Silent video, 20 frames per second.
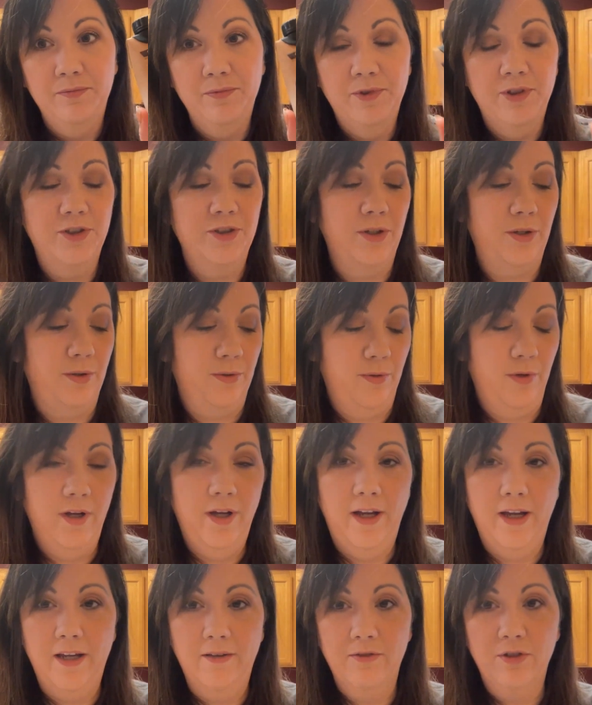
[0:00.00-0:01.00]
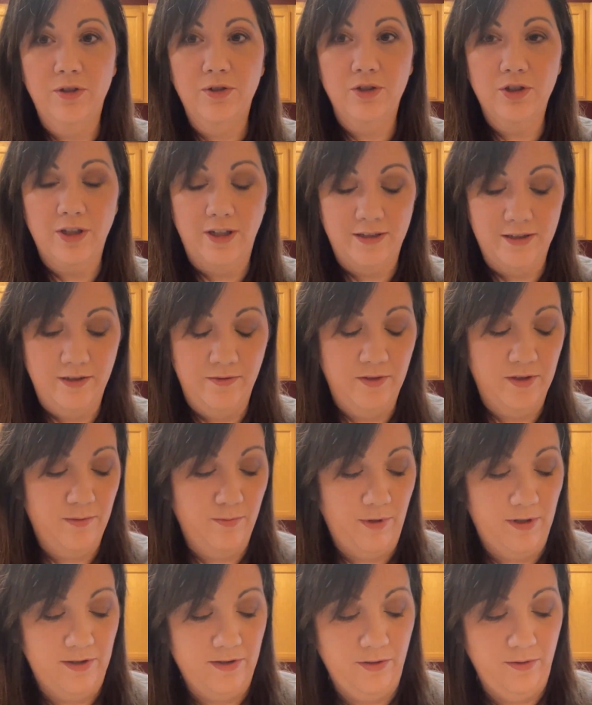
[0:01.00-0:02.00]
So I have two shots of
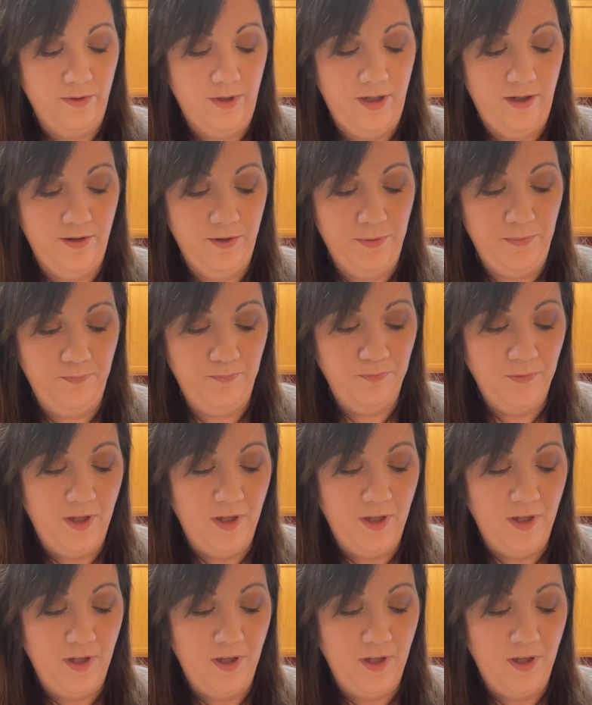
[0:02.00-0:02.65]
espresso here.